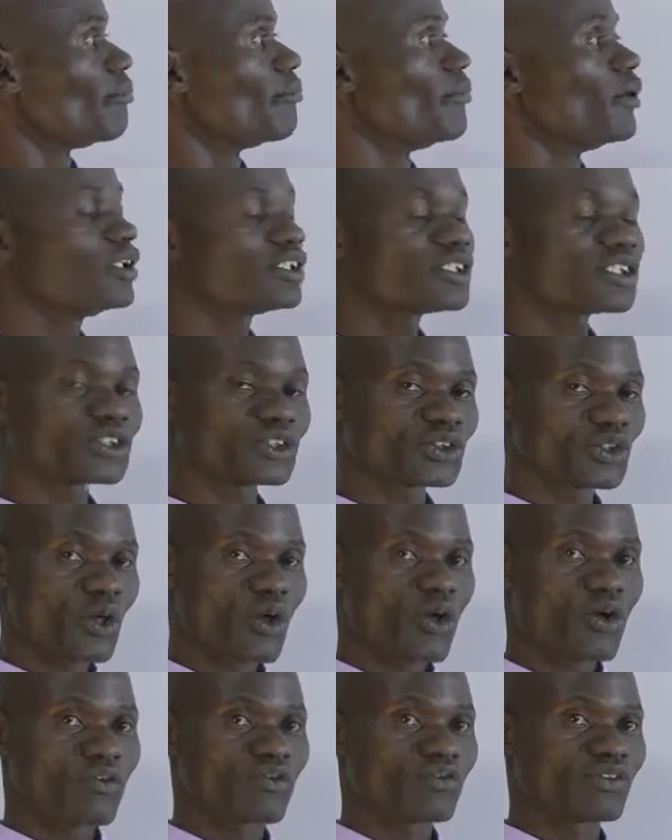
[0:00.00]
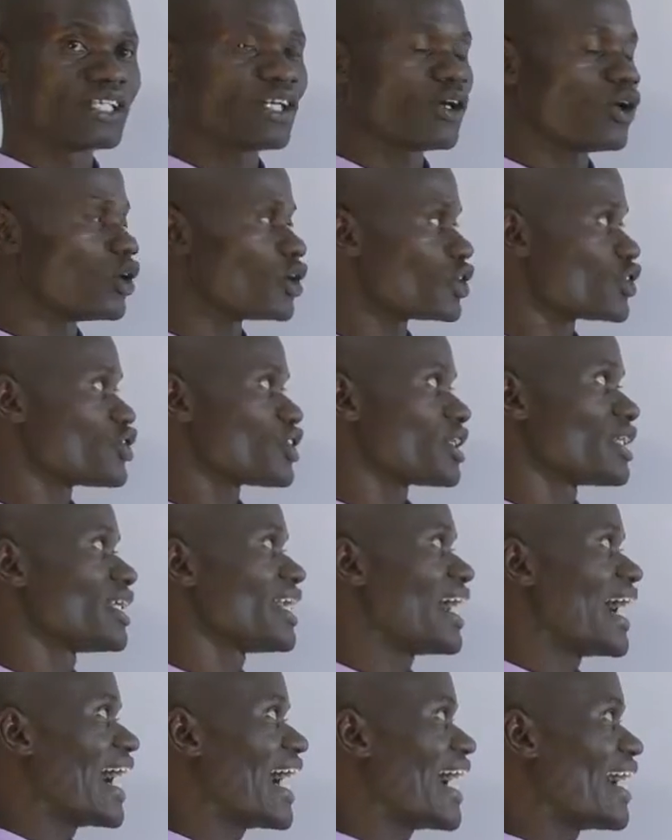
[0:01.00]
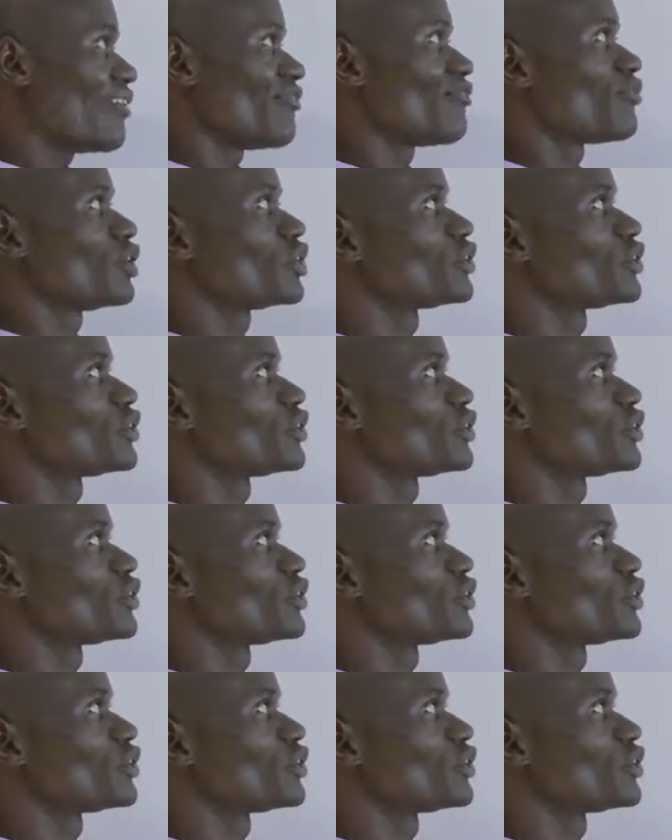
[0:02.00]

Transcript: Most of the ocean have